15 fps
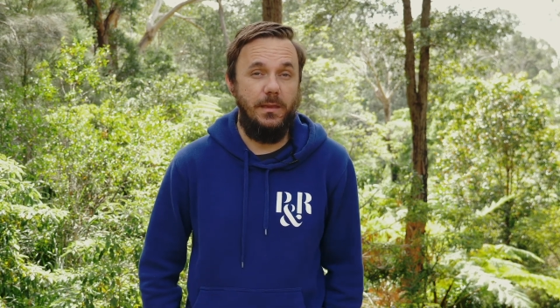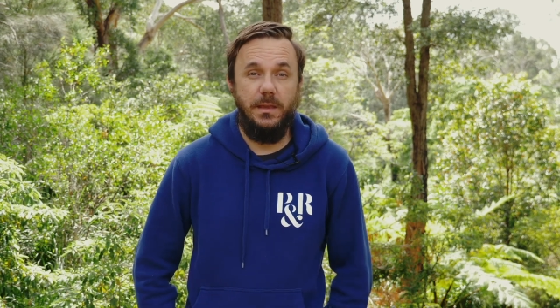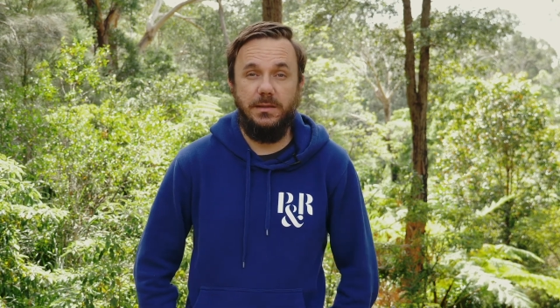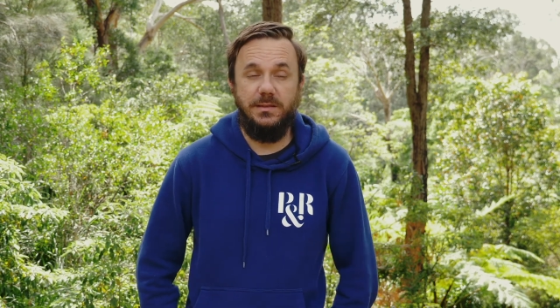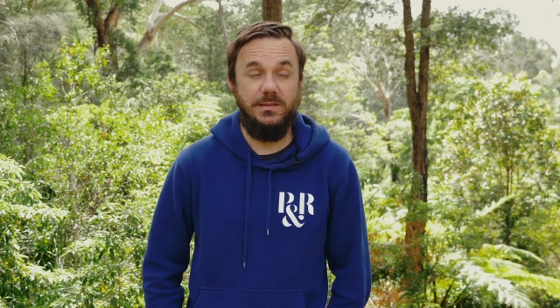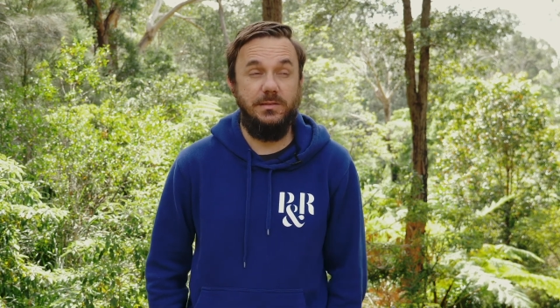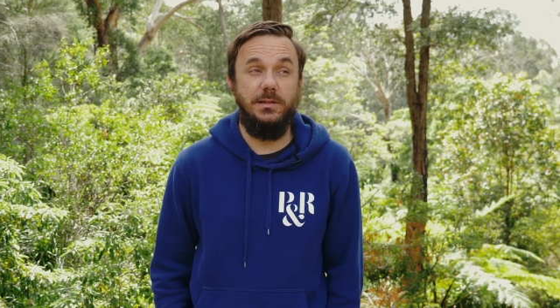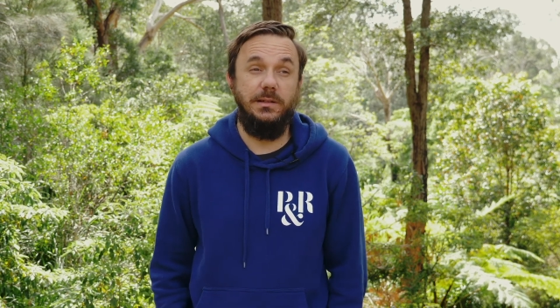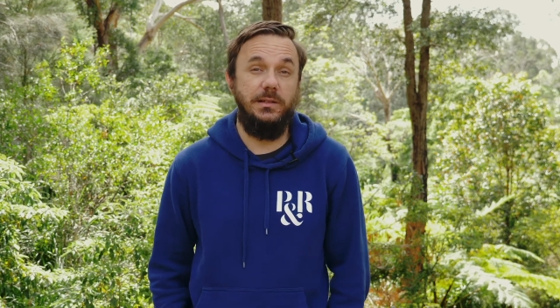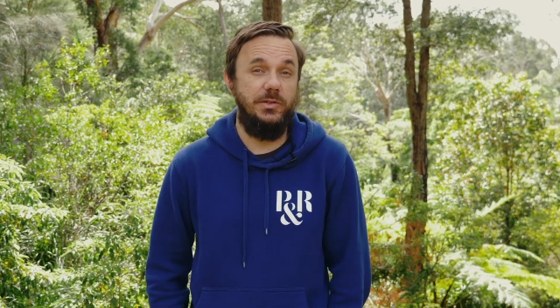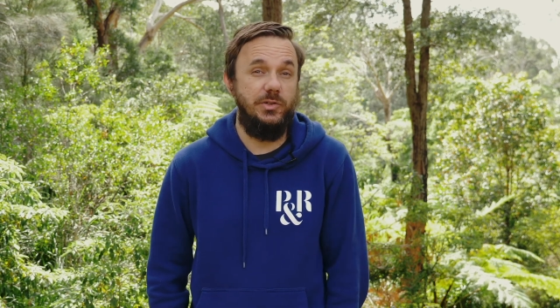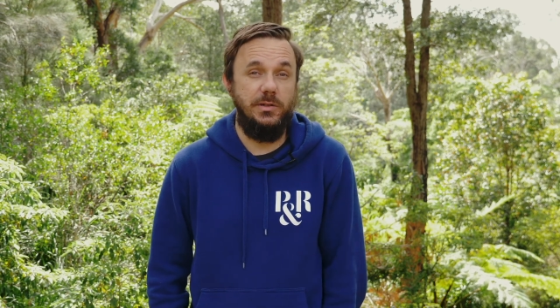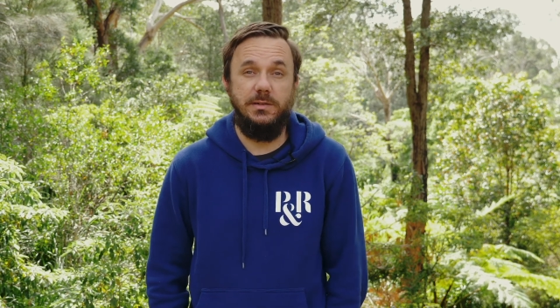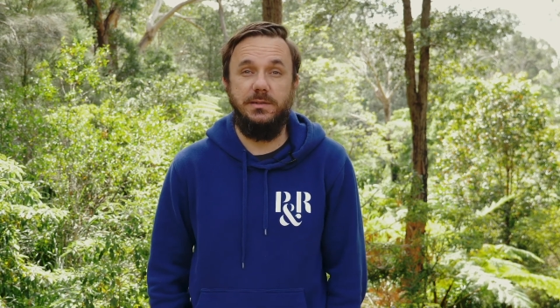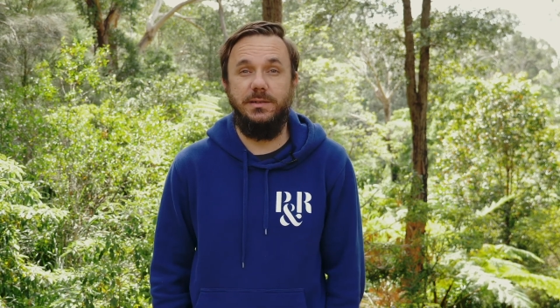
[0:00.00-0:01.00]
It's
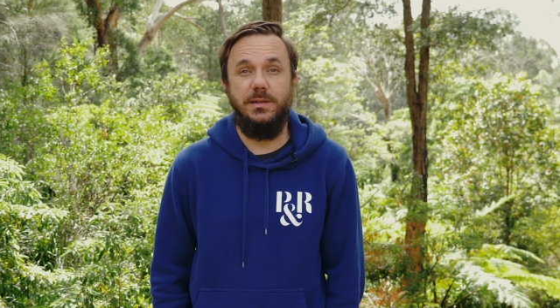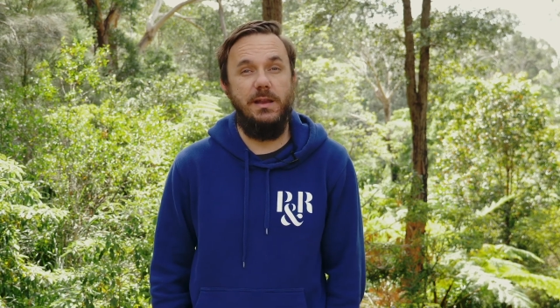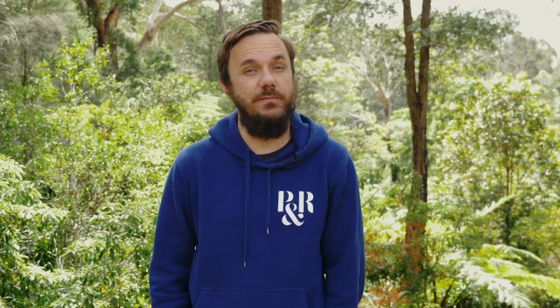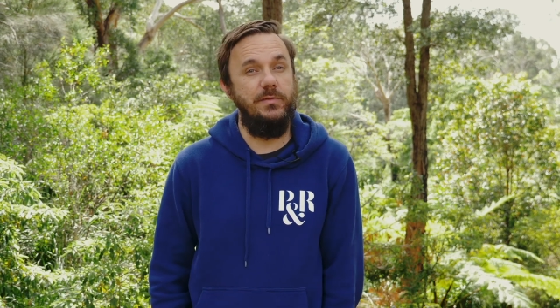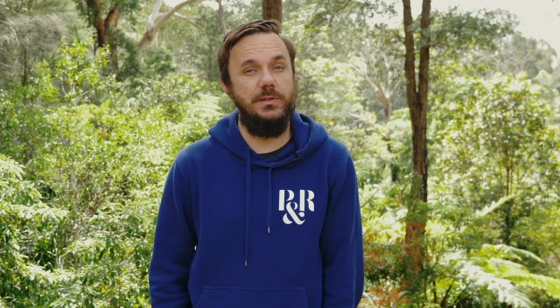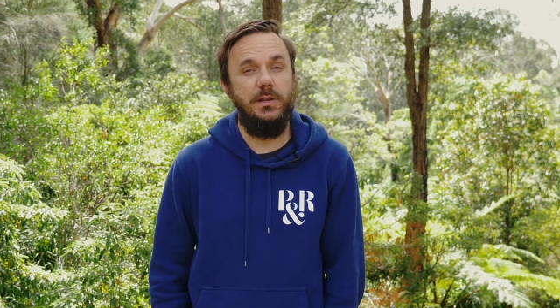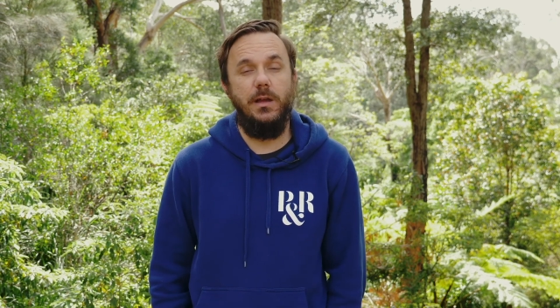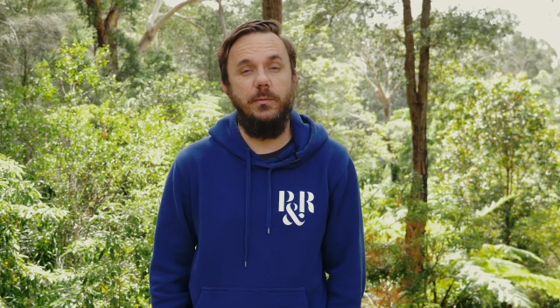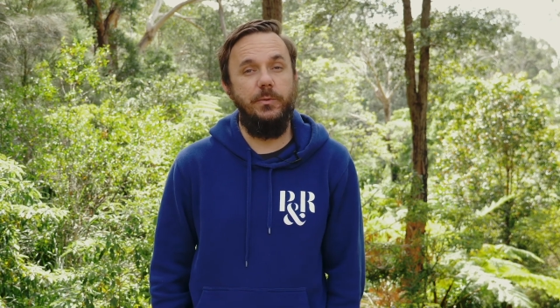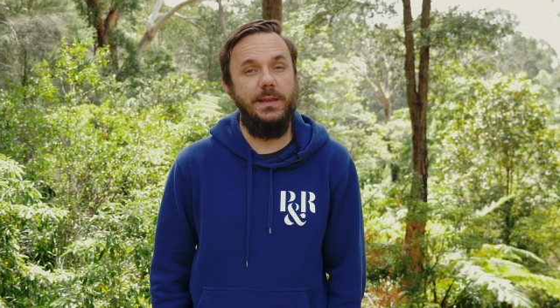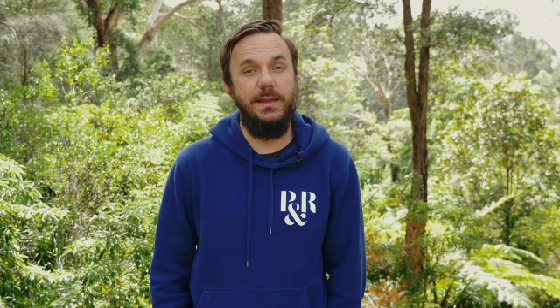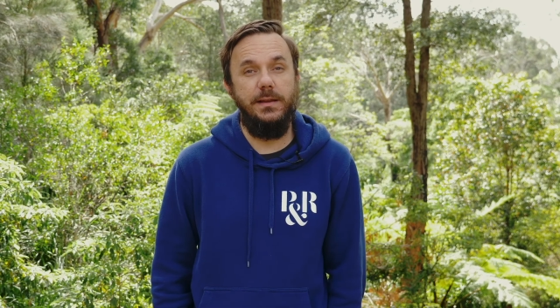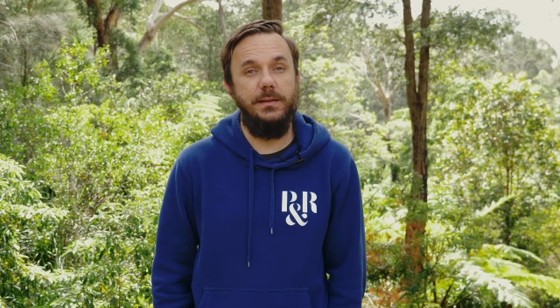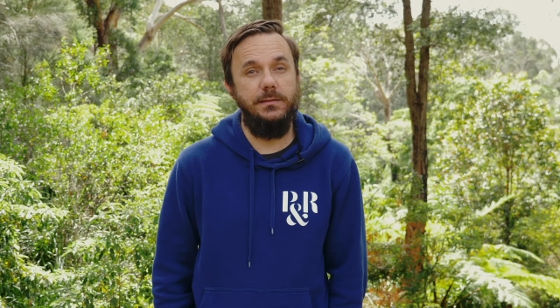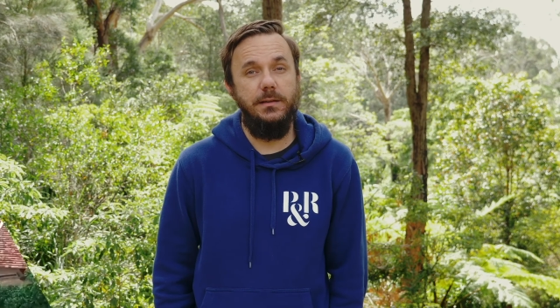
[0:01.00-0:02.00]
delicious every time we
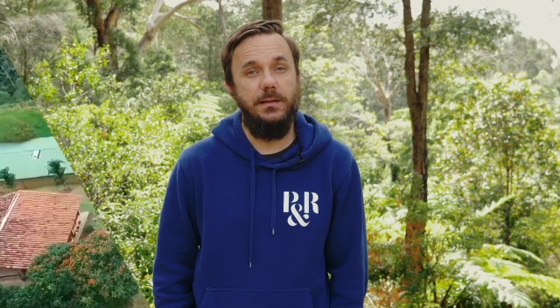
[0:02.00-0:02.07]
get it.